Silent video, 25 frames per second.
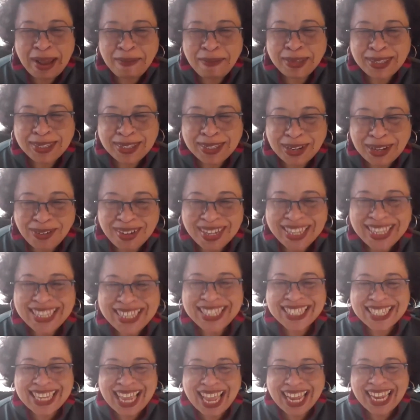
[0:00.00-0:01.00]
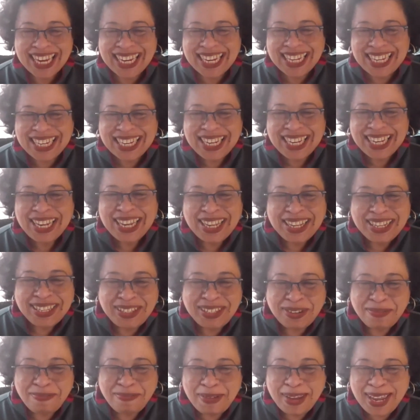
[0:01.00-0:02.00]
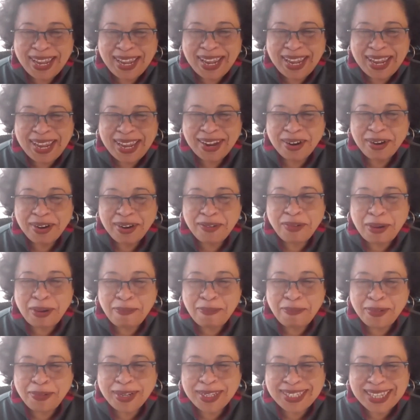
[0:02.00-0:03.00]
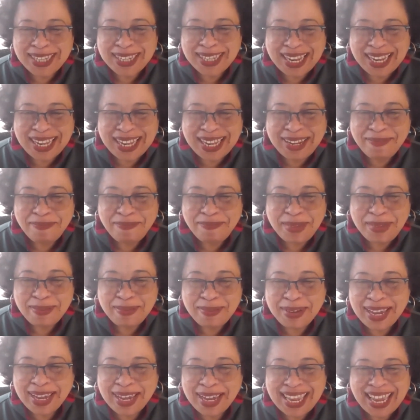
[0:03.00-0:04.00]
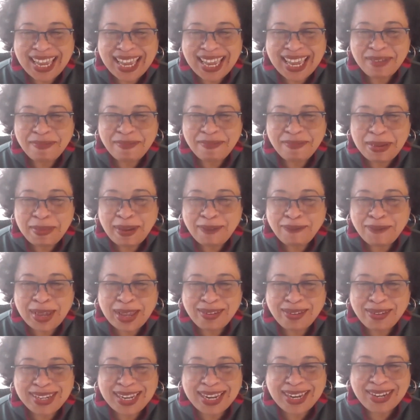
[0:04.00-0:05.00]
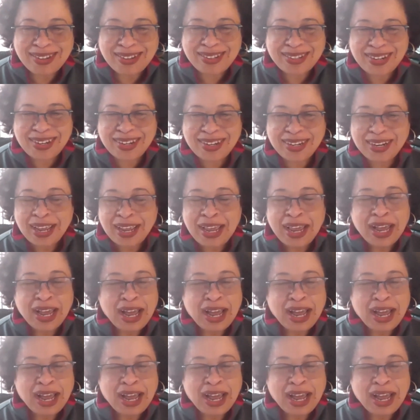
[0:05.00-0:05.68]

I'm so excited to be here representing Meemic and the Meemic Foundation.